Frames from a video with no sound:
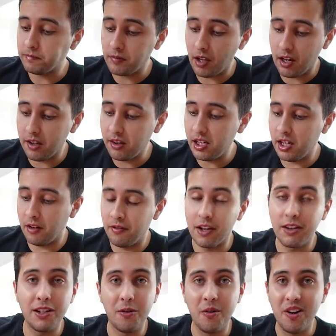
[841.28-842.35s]
I can think of
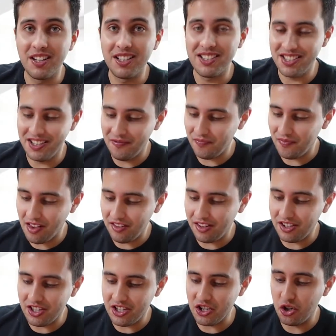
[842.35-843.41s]
nothing worse than
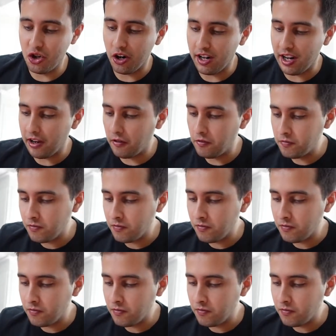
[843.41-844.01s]
just jogging,